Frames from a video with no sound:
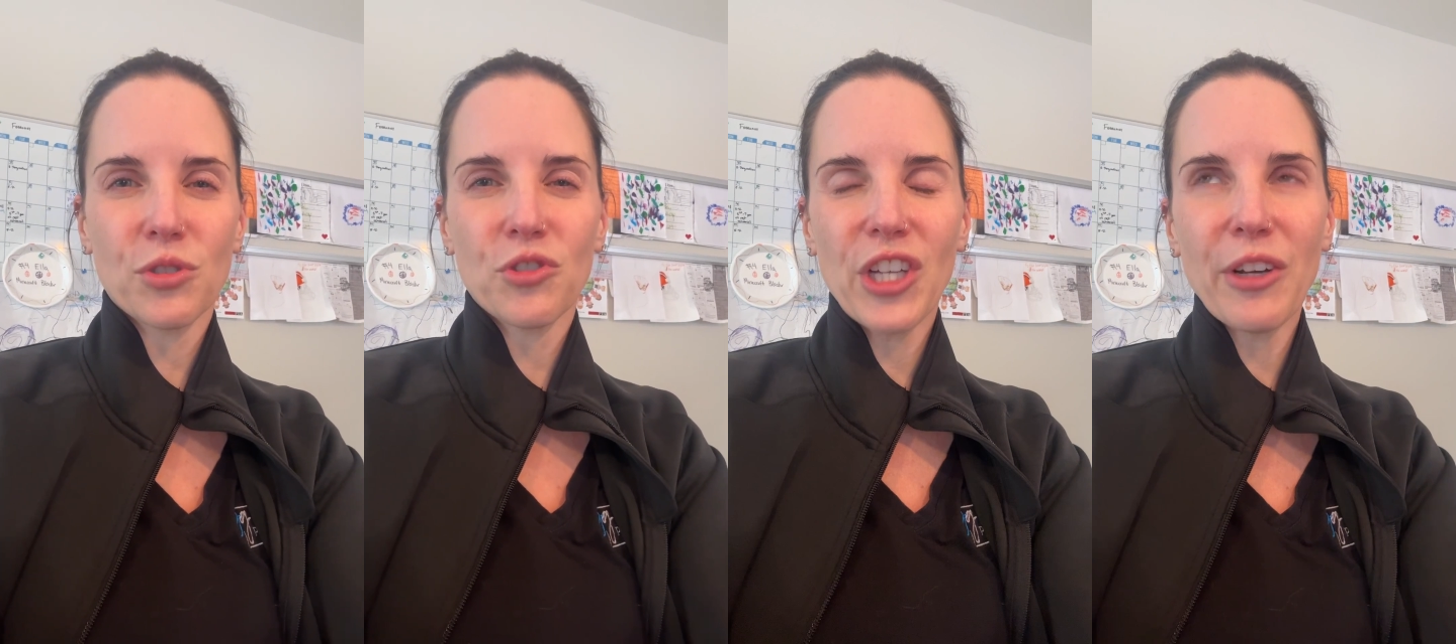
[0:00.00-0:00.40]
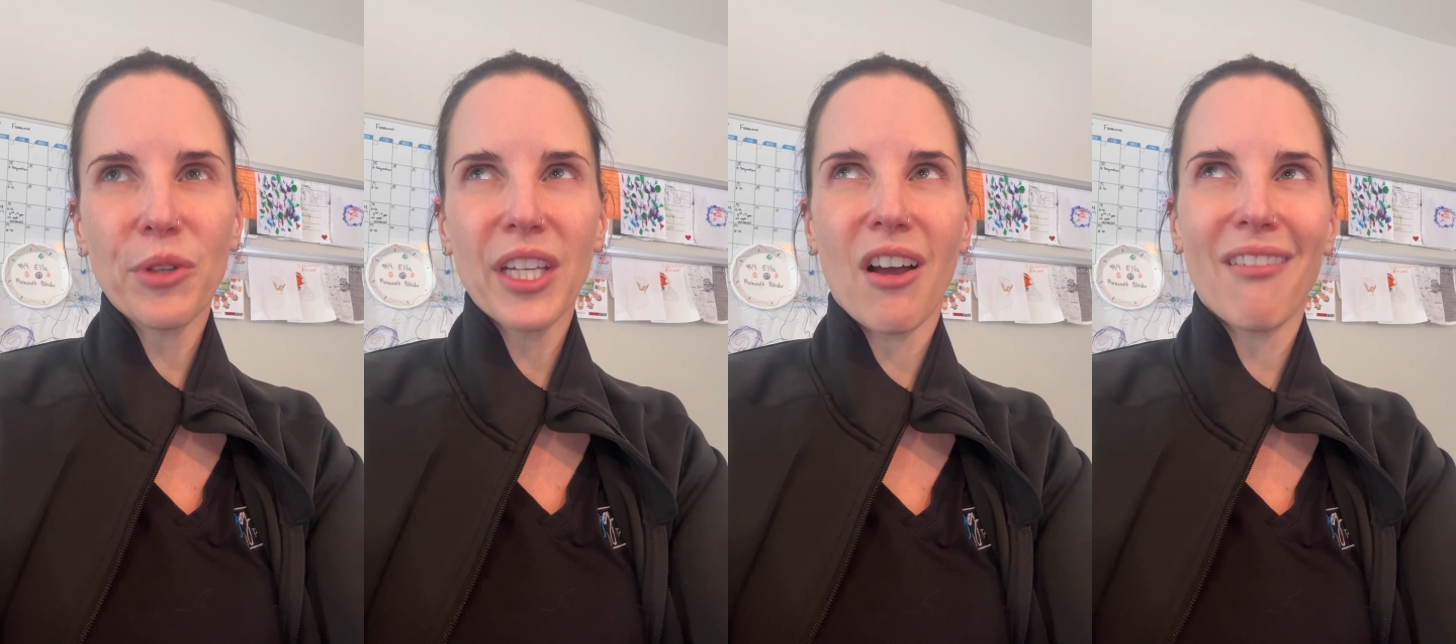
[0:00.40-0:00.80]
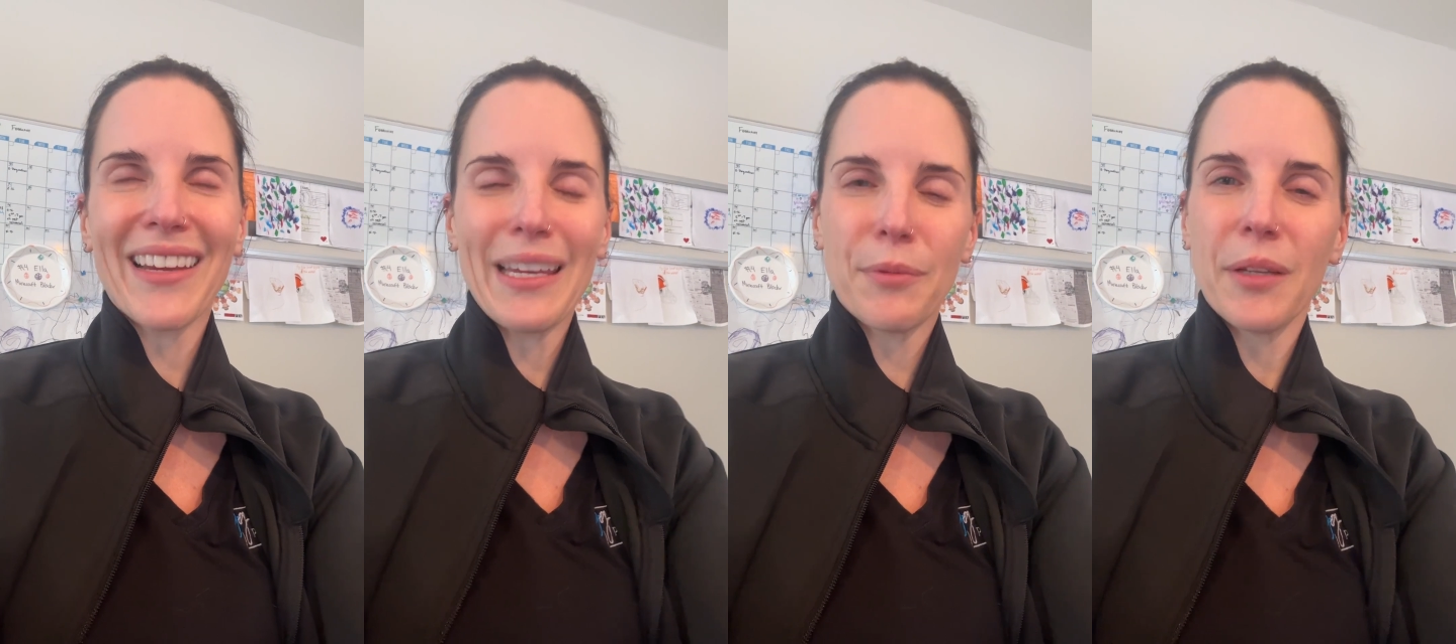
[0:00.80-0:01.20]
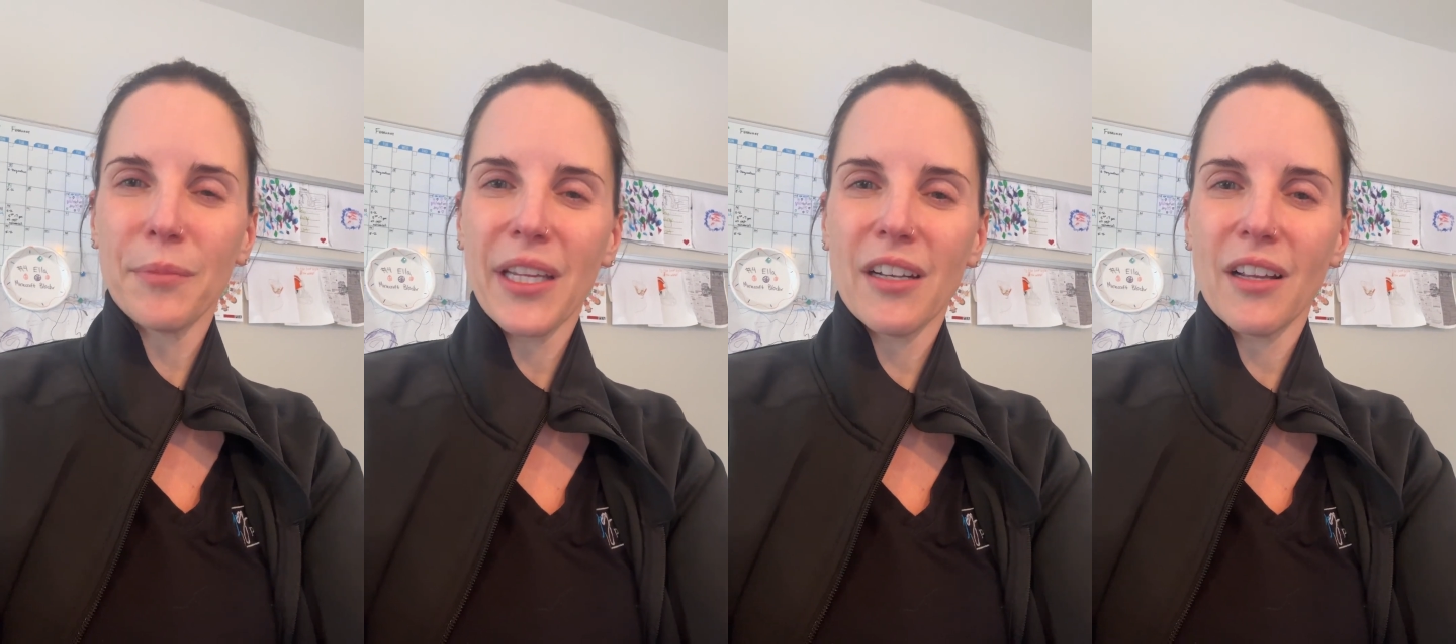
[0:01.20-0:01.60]
So generally I'll keep the
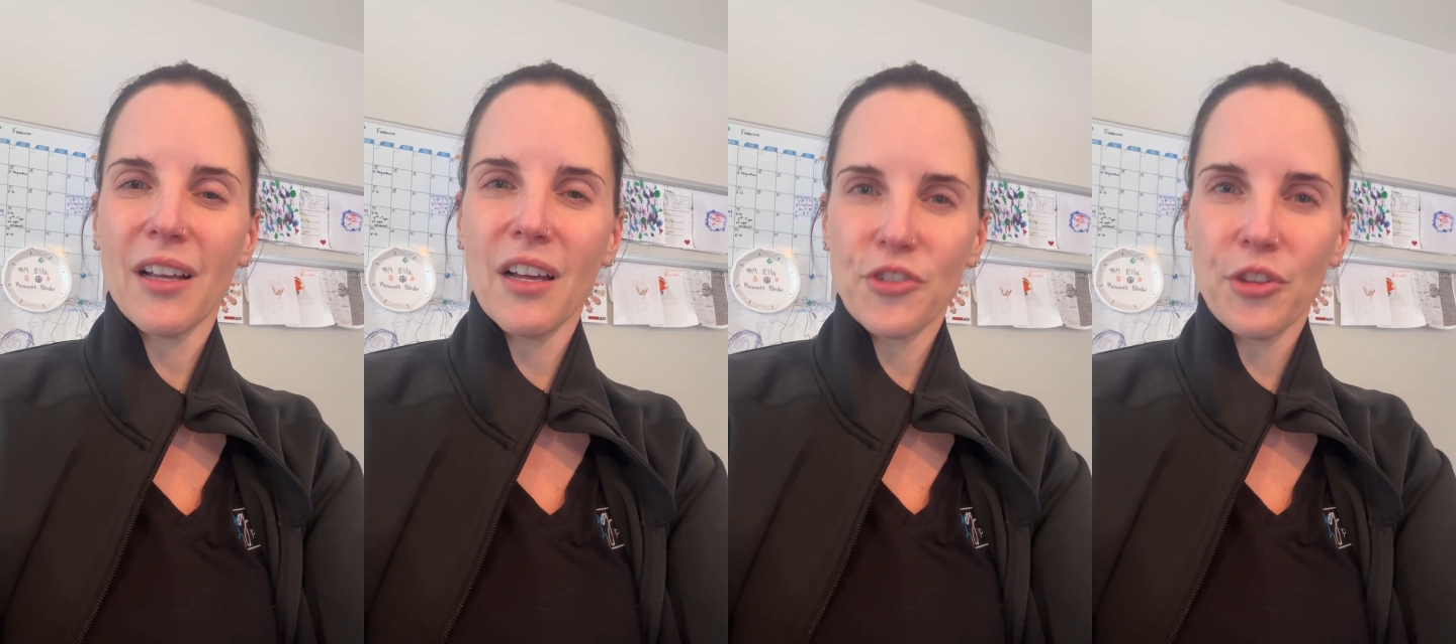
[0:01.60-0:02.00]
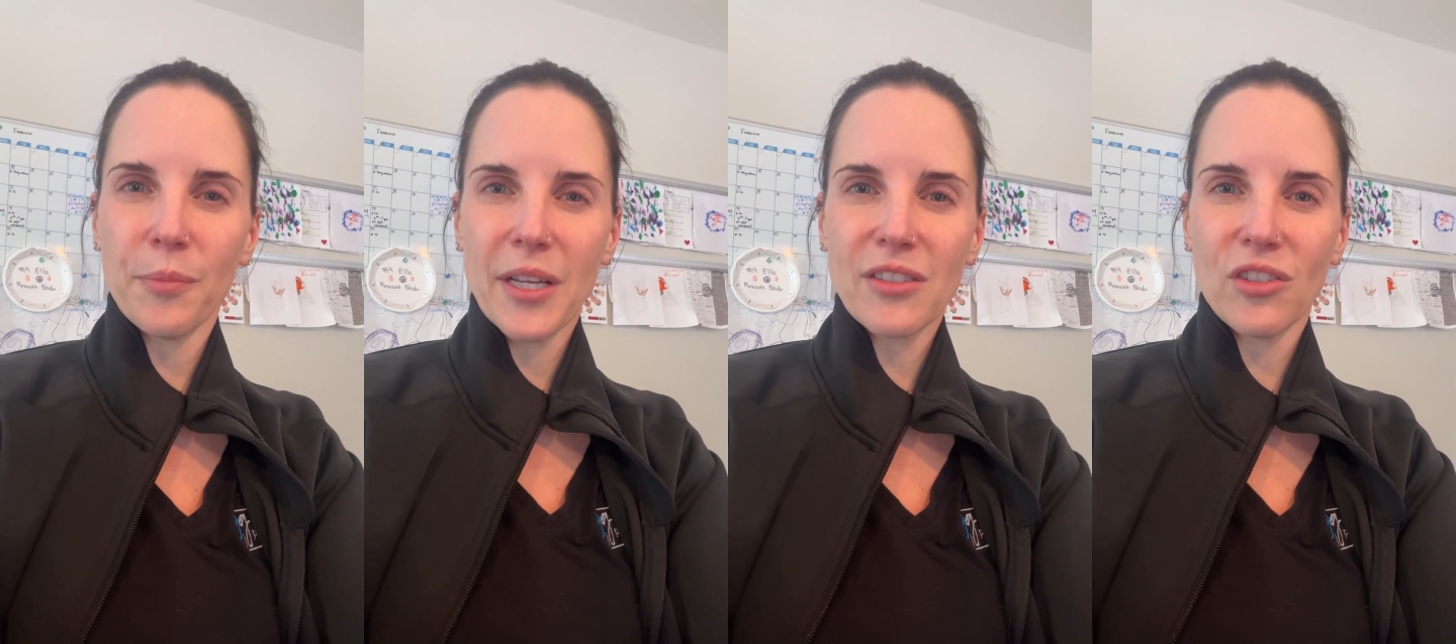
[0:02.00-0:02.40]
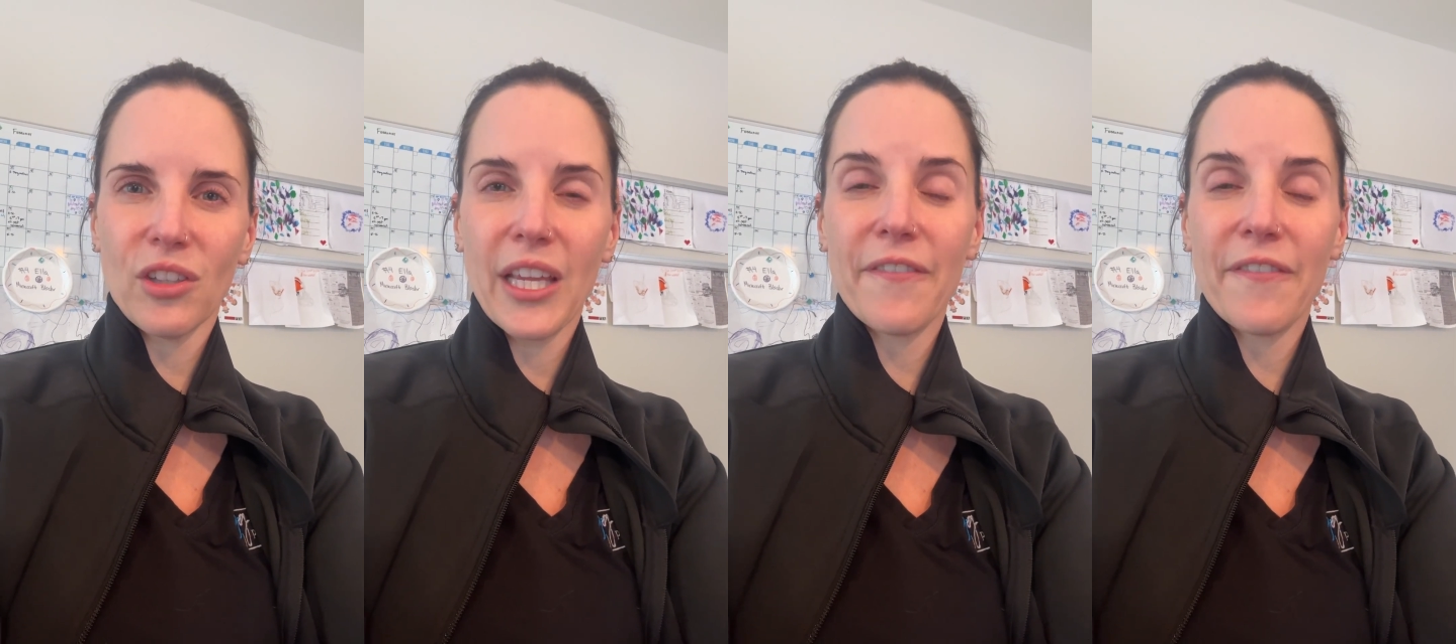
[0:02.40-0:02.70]
implant under the muscle.